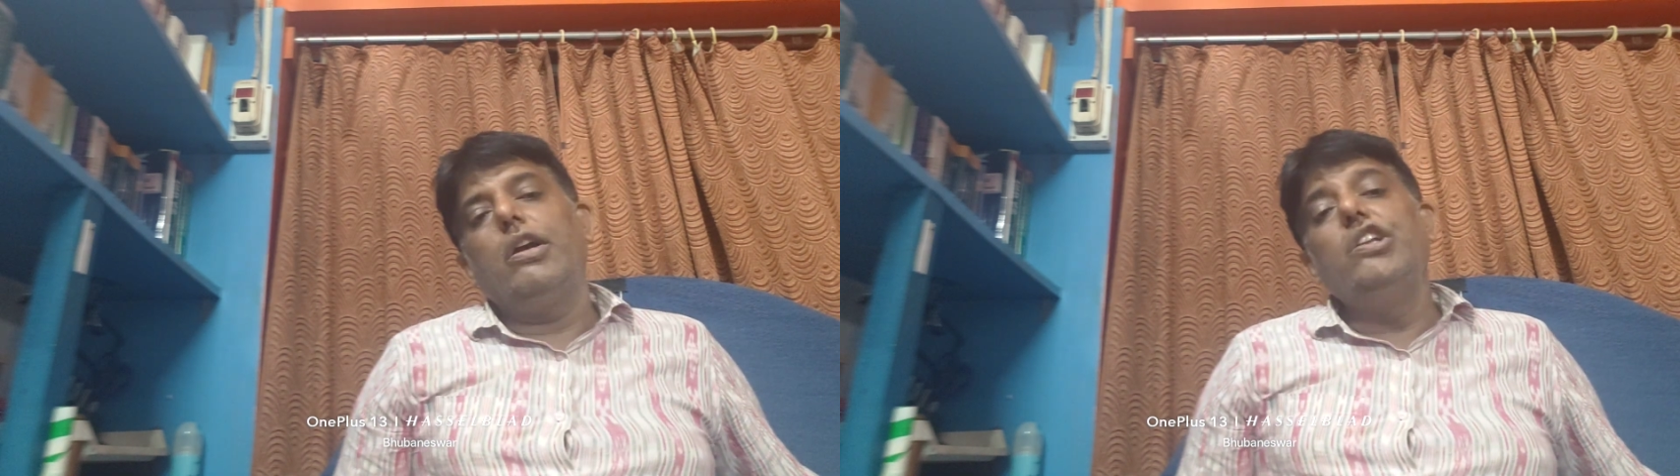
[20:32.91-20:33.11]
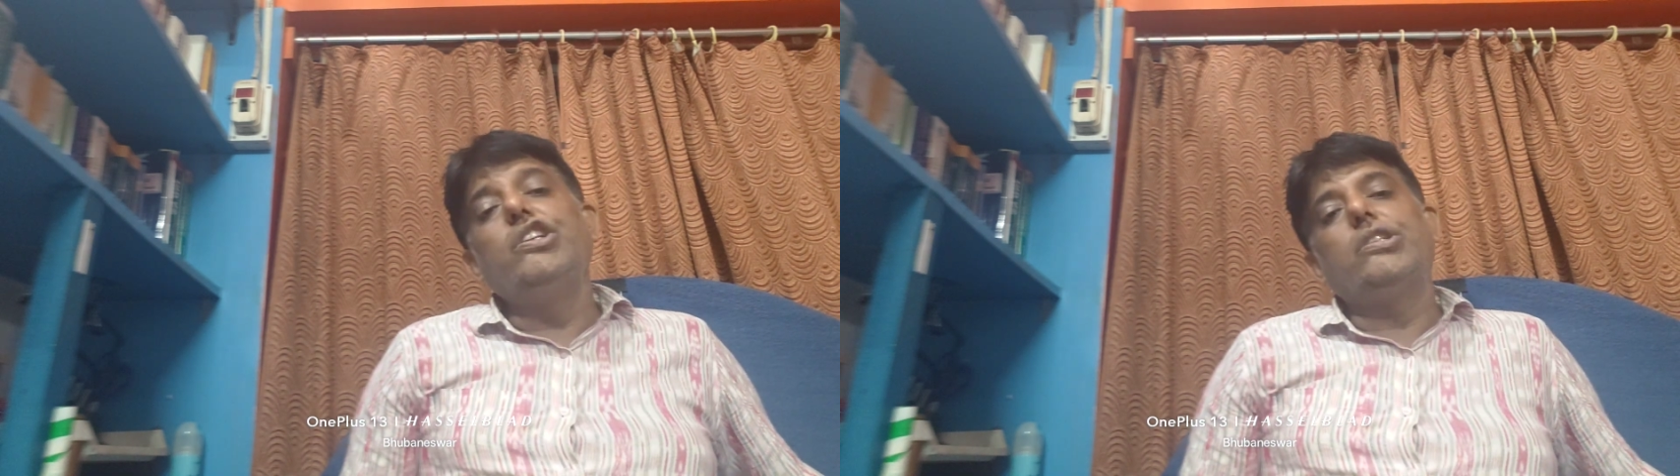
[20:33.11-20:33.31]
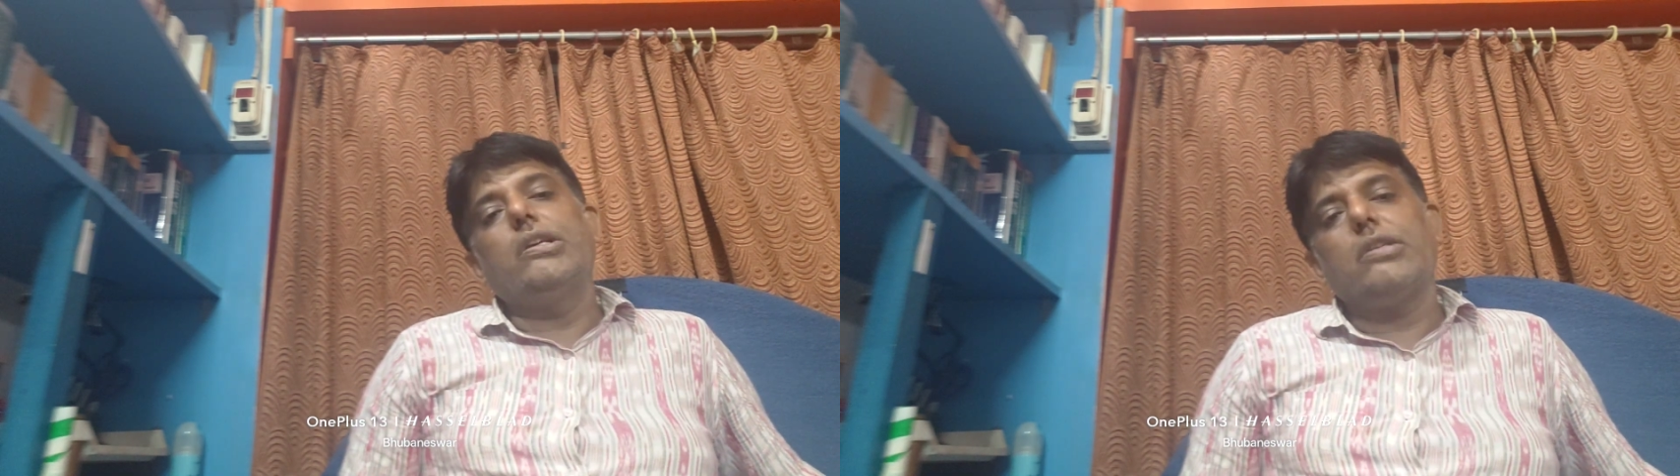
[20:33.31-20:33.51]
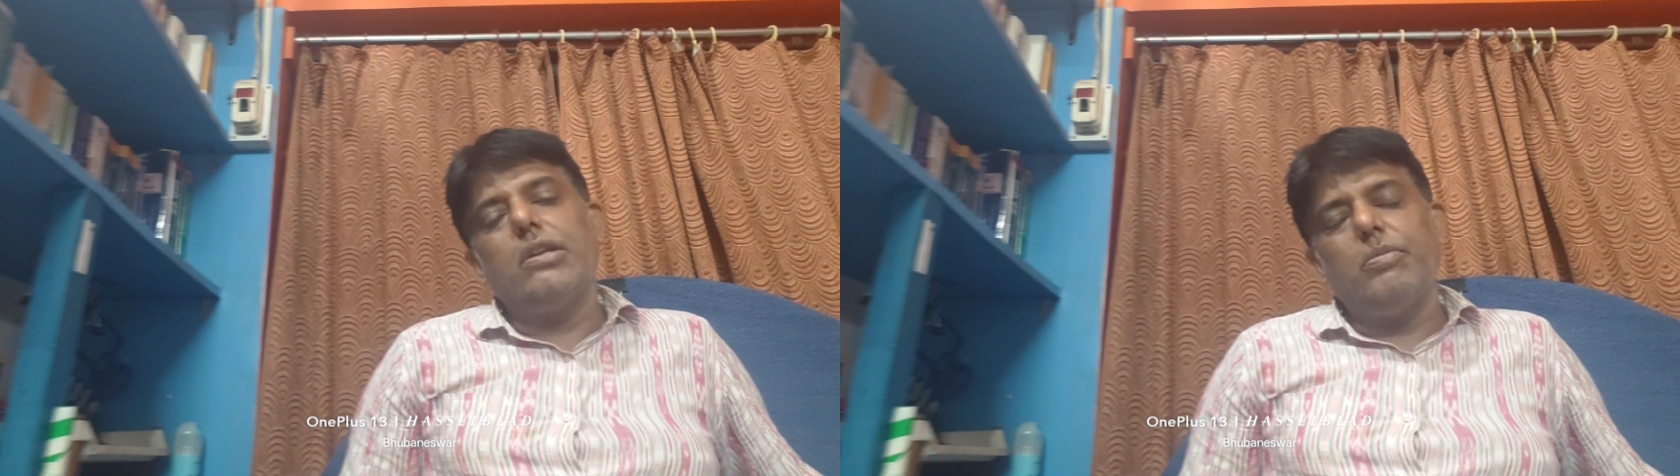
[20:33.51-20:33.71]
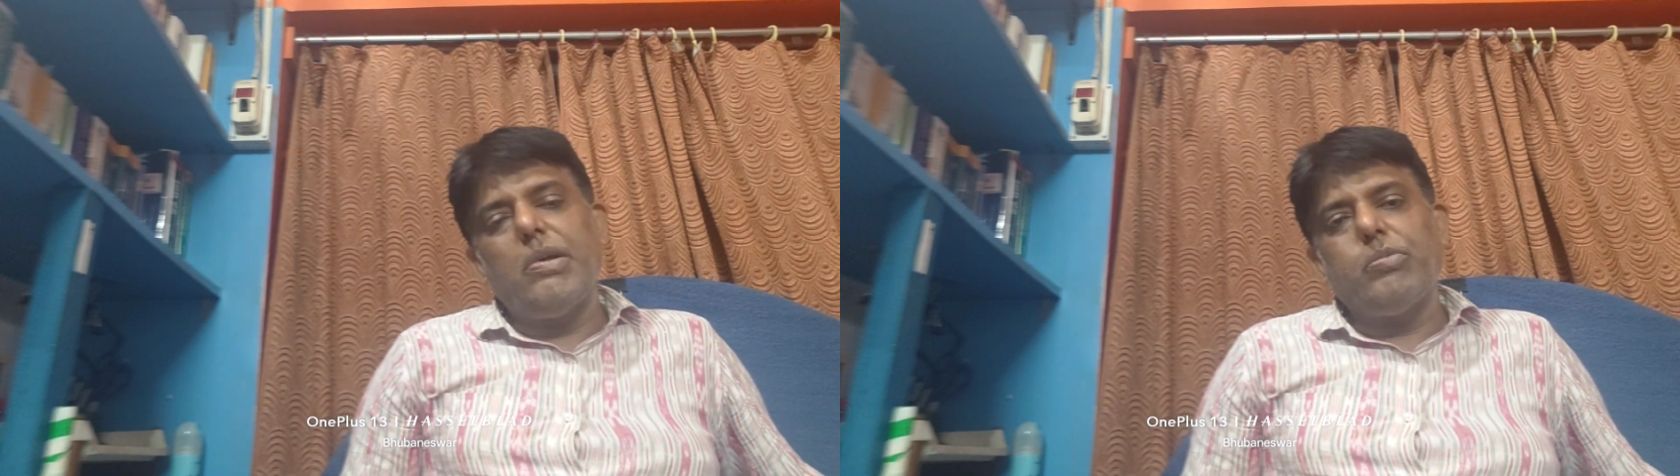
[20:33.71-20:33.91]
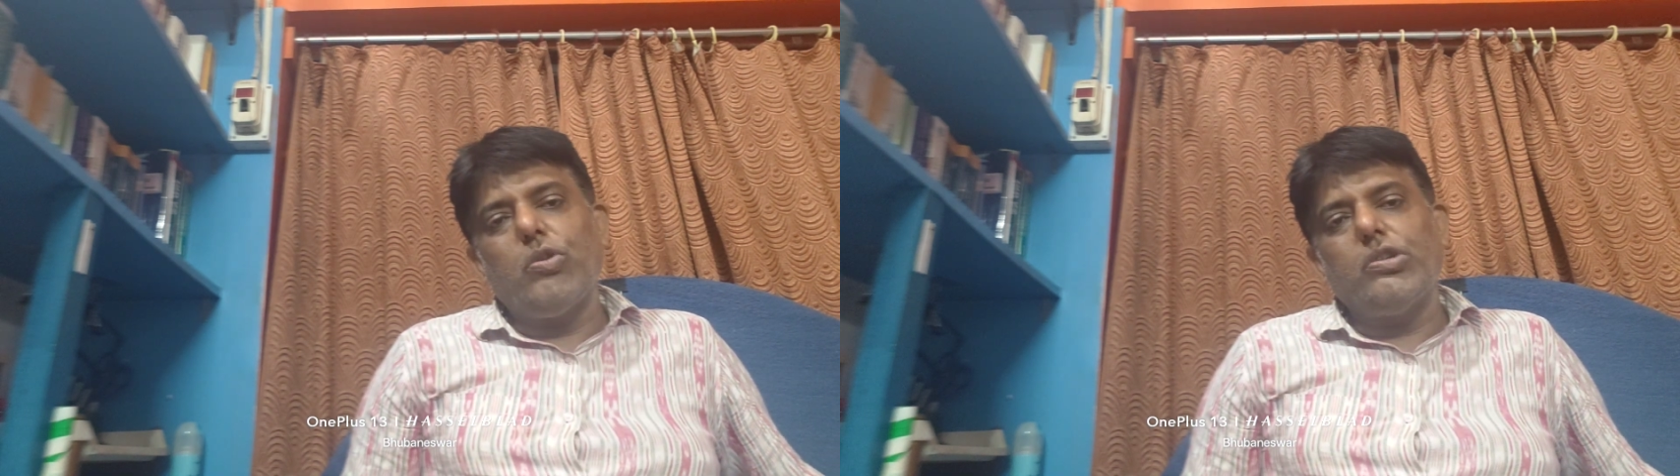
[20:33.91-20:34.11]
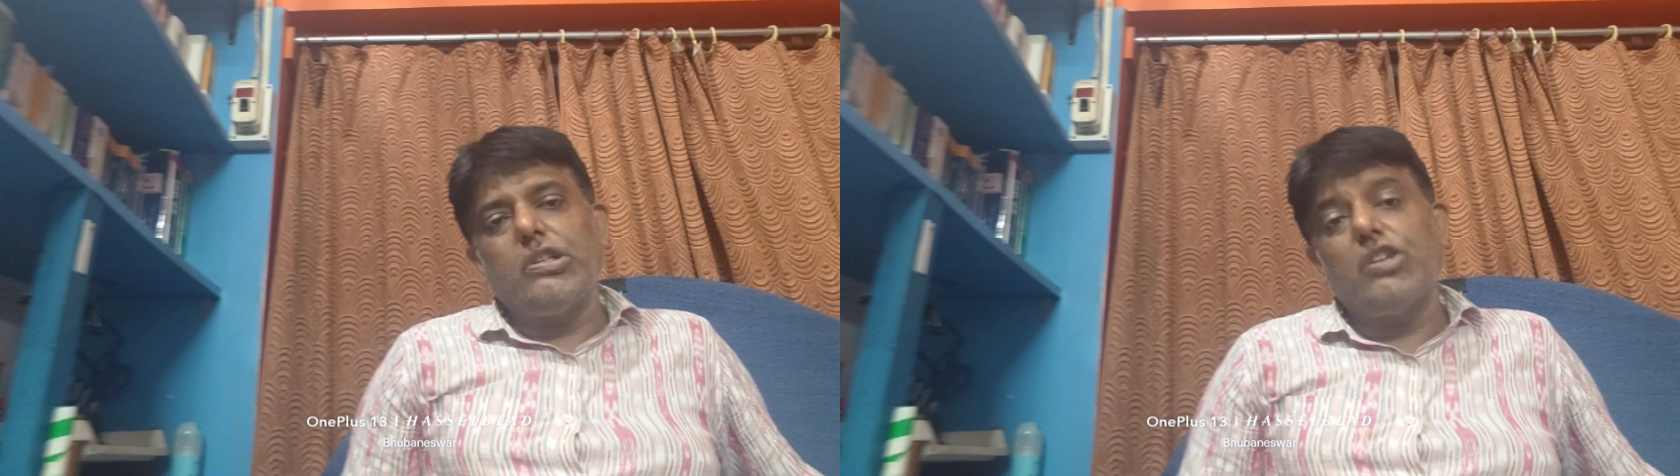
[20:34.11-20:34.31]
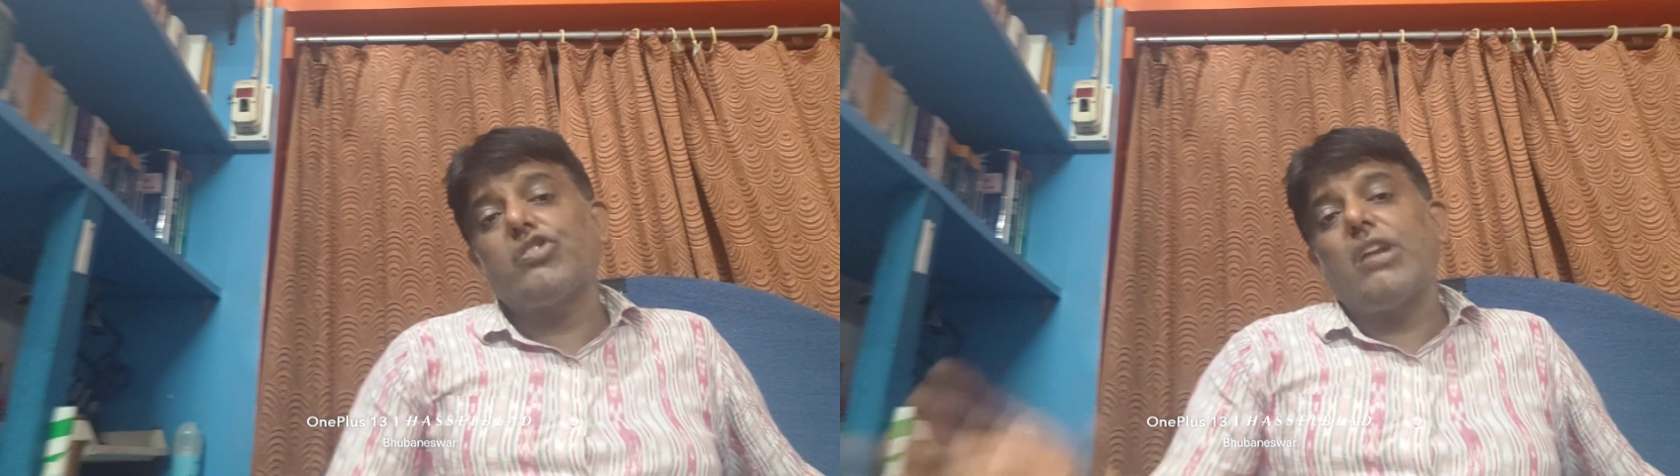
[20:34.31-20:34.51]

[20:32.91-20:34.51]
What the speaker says: initiation of the project or